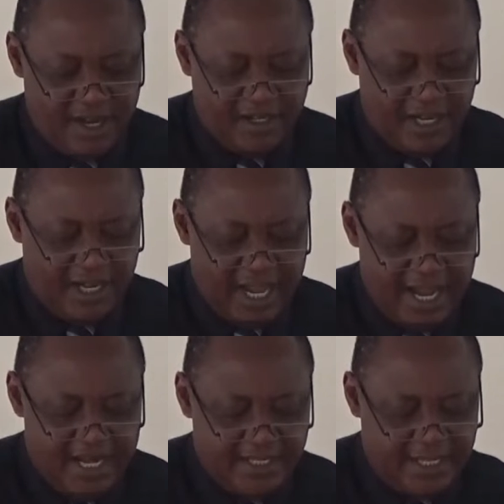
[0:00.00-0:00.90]
The
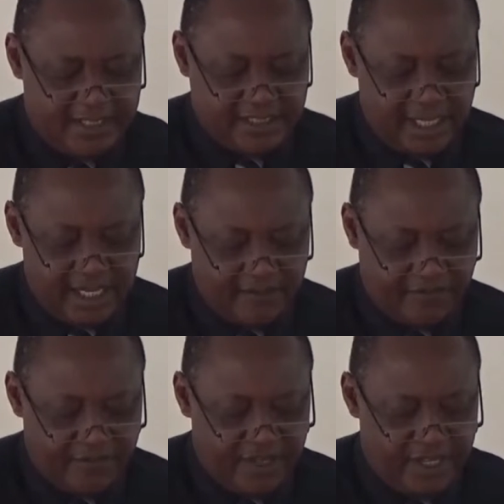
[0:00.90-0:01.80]
land
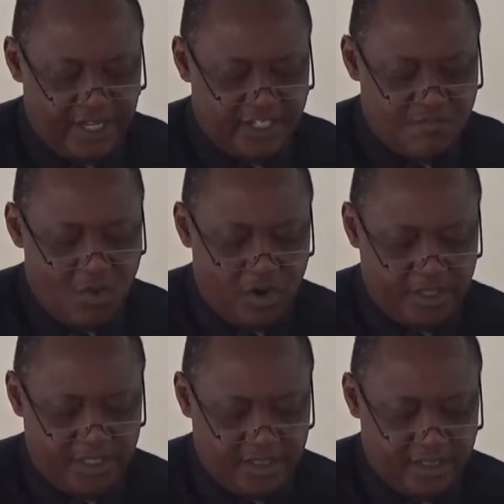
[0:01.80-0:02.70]
itself is
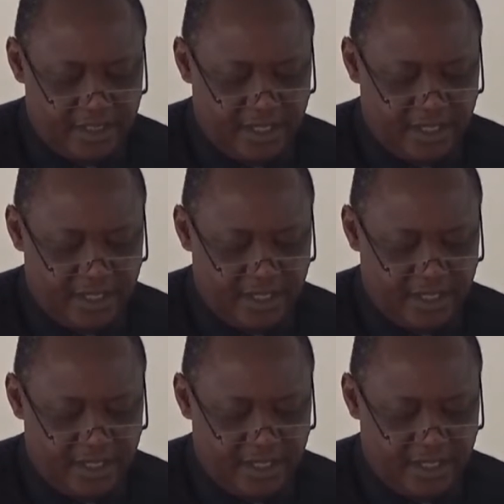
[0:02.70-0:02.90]
mourning,